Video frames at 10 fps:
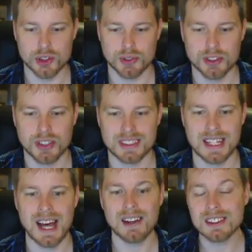showing you guys
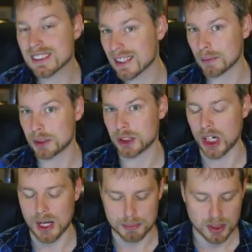how to set up
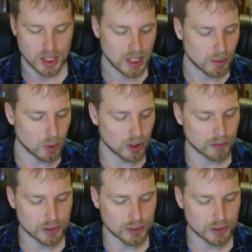shops. Well,